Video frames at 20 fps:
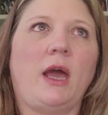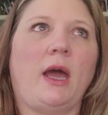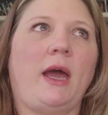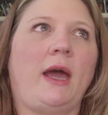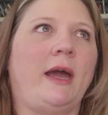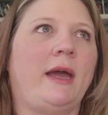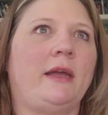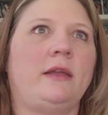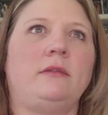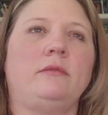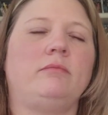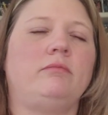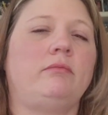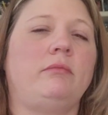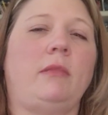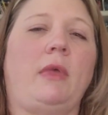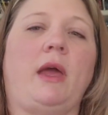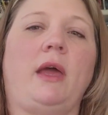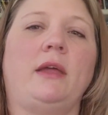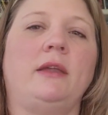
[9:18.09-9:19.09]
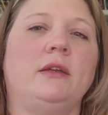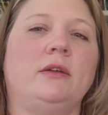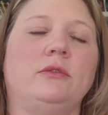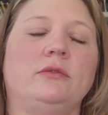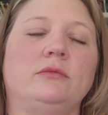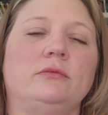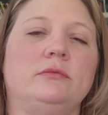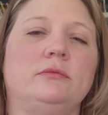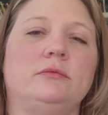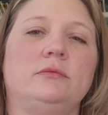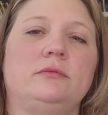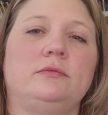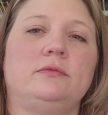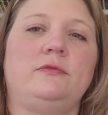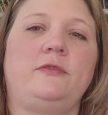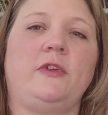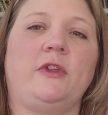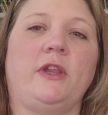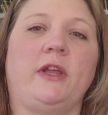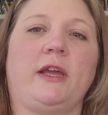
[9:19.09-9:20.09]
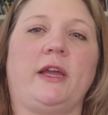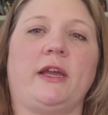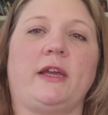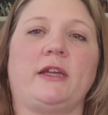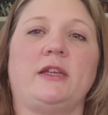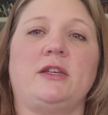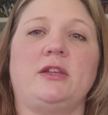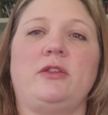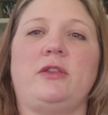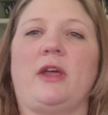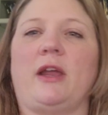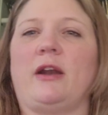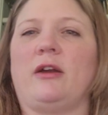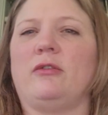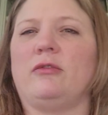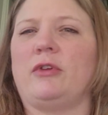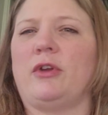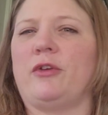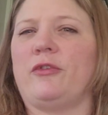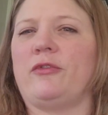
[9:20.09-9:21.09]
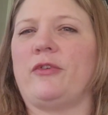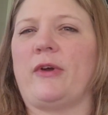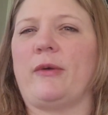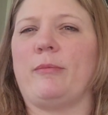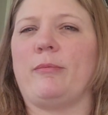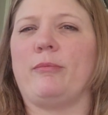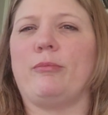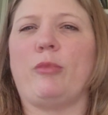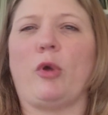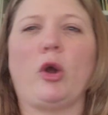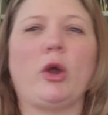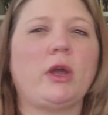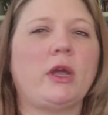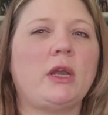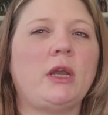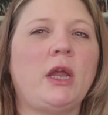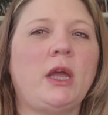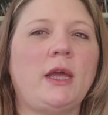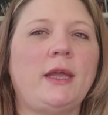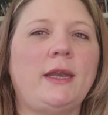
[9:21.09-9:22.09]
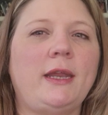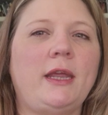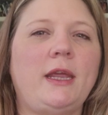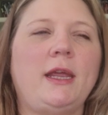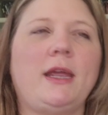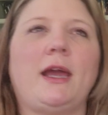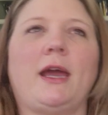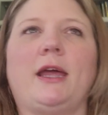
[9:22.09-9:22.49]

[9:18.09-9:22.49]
I don't feel like I can do that. I don't know if I'm bargain hunting.